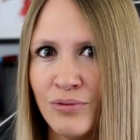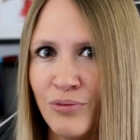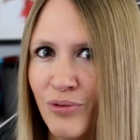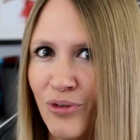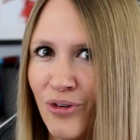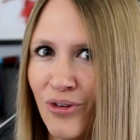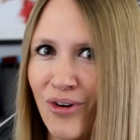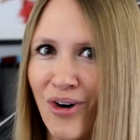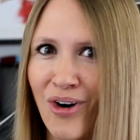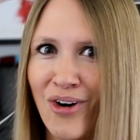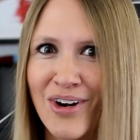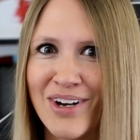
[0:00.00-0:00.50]

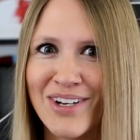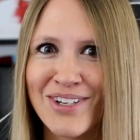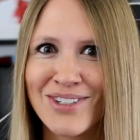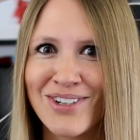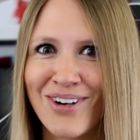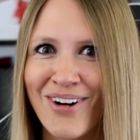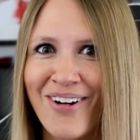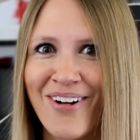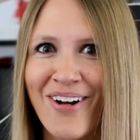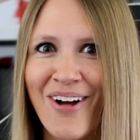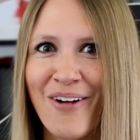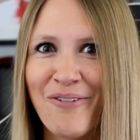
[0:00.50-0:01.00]
We're already
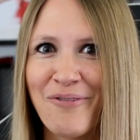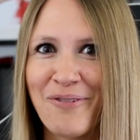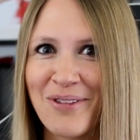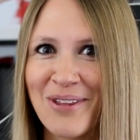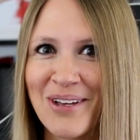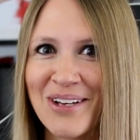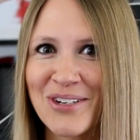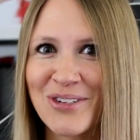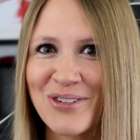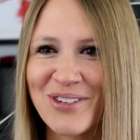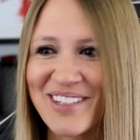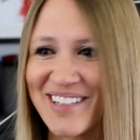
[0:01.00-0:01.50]
starting off with
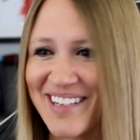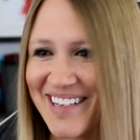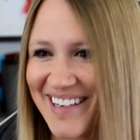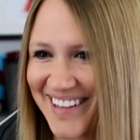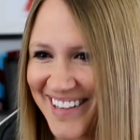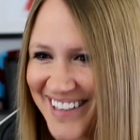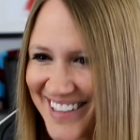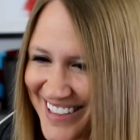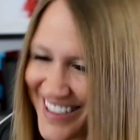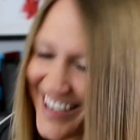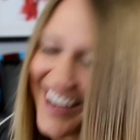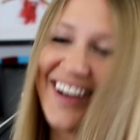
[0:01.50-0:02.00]
interesting.
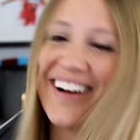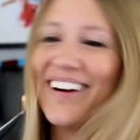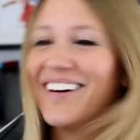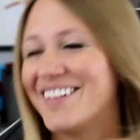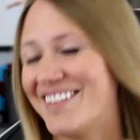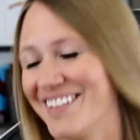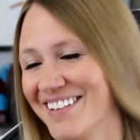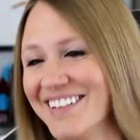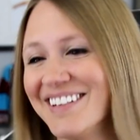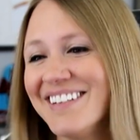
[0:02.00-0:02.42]
Let's go.